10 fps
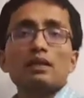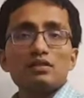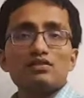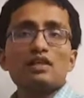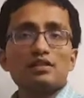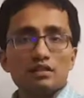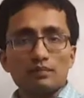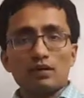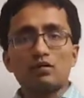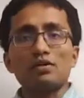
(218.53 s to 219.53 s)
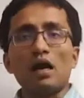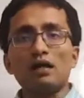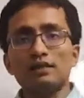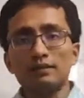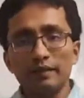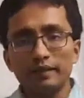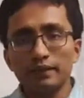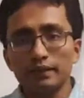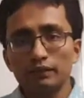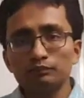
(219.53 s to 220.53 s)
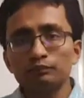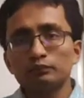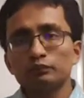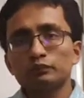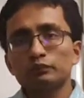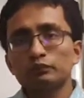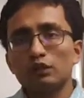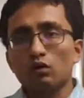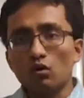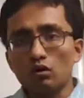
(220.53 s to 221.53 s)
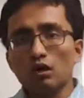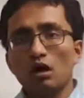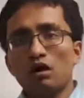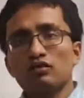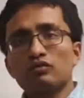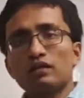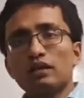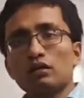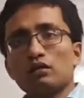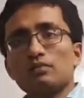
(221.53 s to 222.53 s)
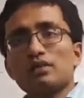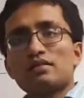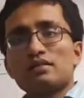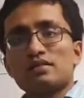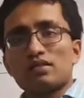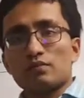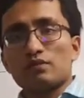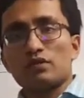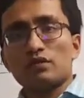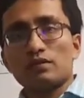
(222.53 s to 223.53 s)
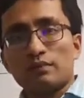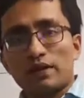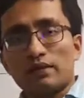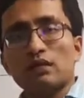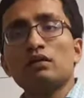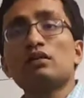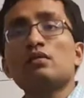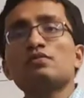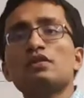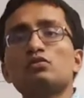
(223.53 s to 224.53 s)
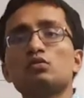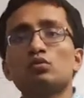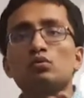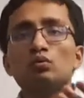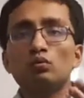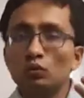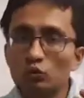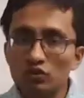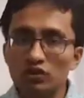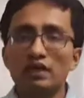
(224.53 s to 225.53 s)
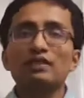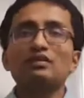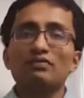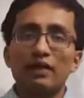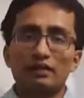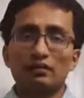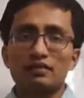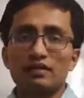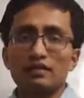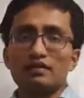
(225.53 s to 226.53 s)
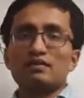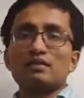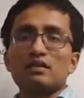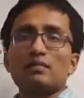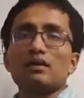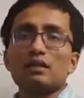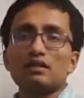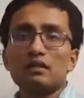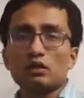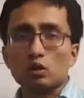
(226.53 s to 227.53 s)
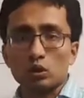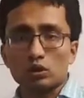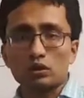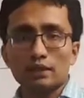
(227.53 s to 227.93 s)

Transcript: is changing, because ultimately the goal of an economics as a subject in practical terms is to study the factors that is determining the growth